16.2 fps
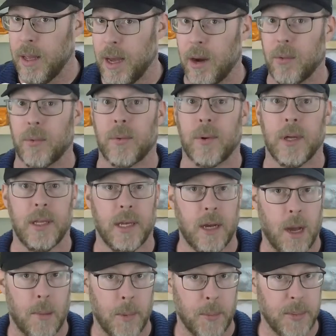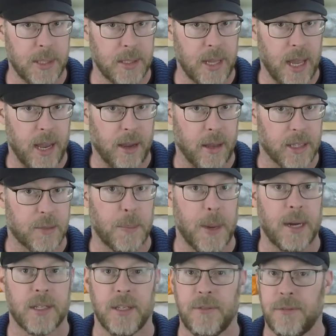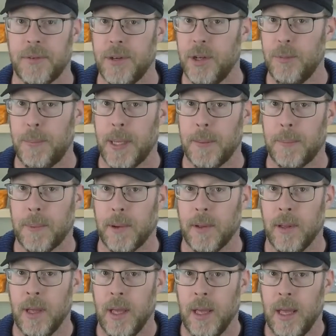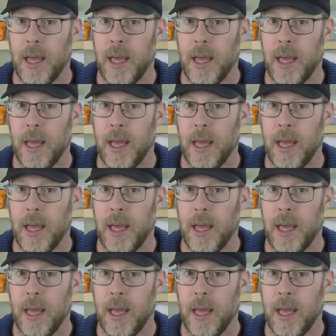A really common mistake, especially for new people,